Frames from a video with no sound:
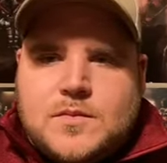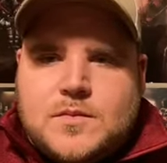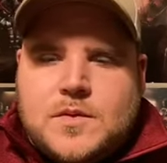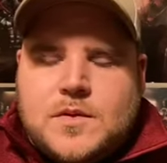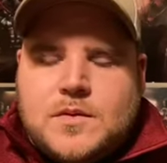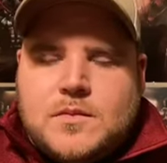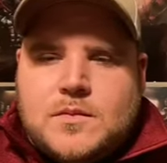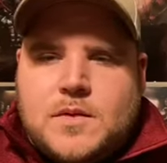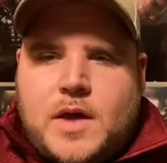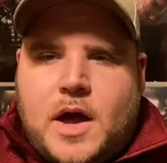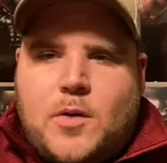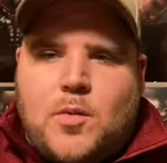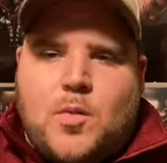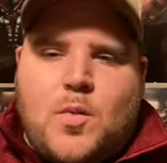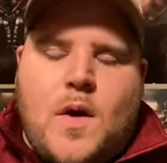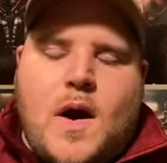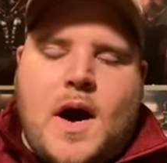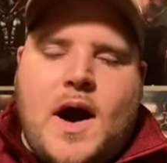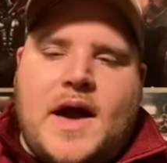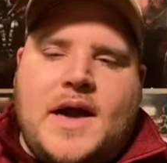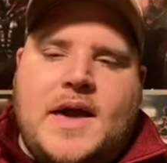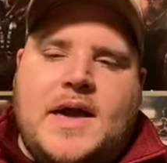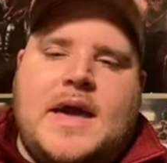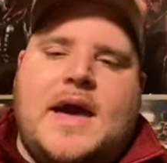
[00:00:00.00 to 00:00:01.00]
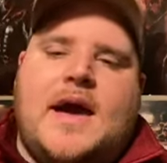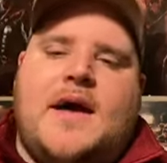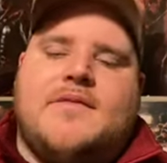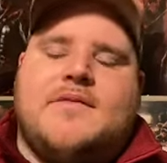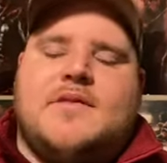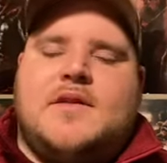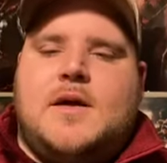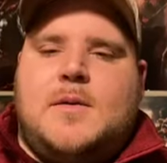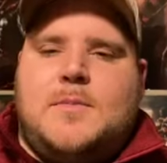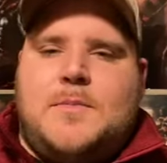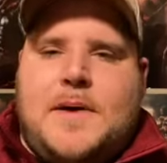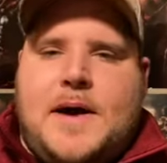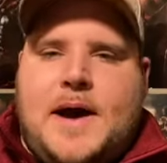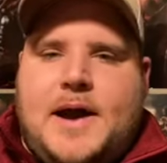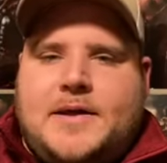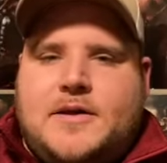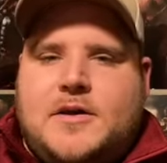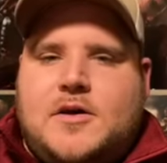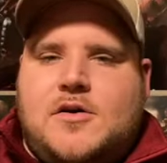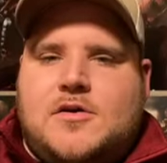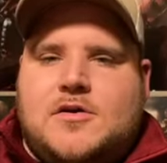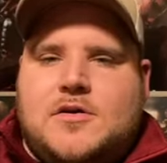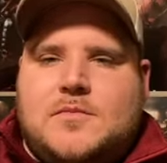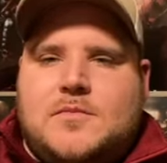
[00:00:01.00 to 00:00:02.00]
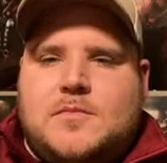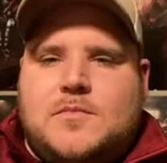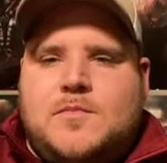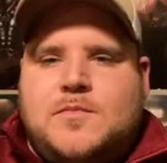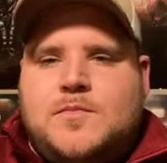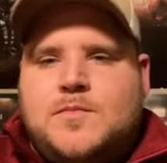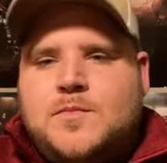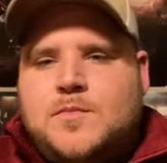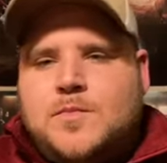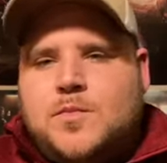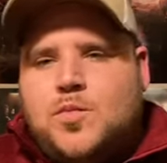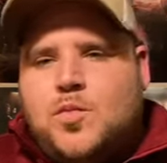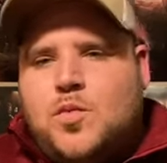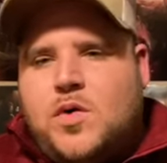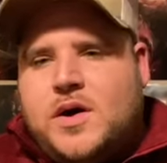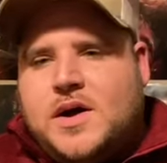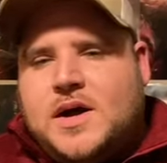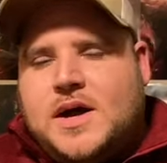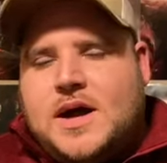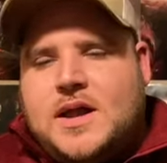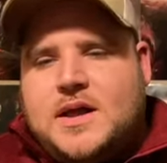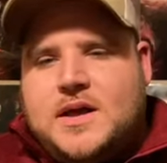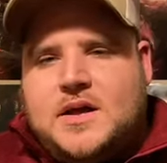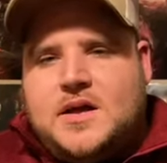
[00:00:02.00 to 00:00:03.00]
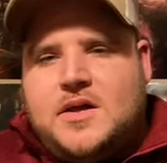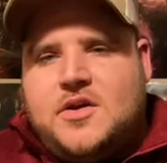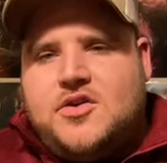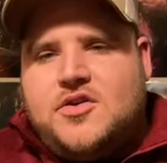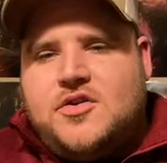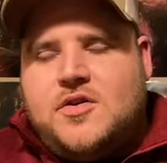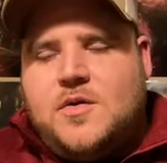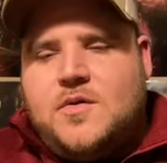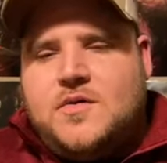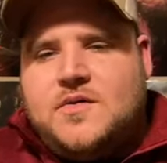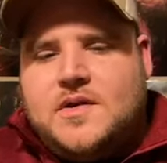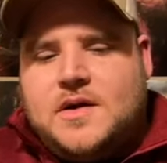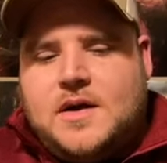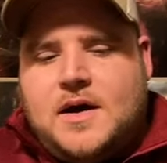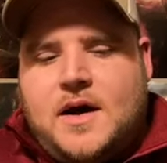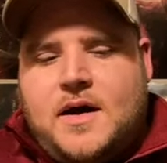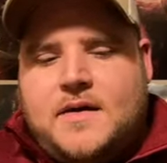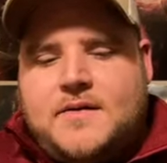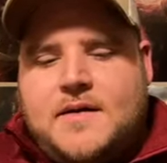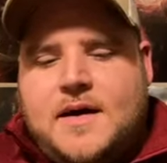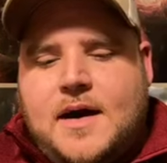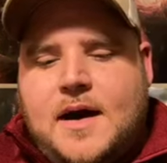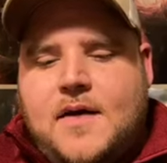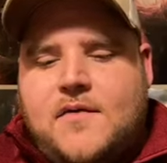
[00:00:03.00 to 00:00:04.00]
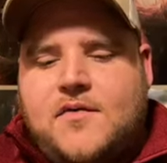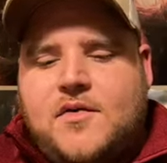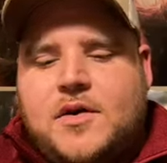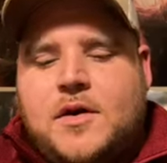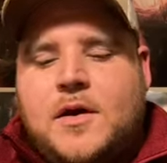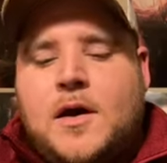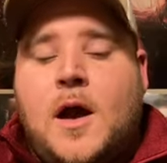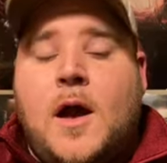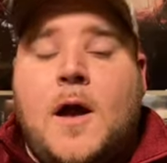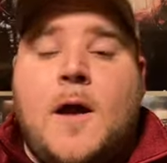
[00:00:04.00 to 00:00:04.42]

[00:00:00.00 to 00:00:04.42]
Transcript: why he has an impact on him, what kind of issues the guy's having.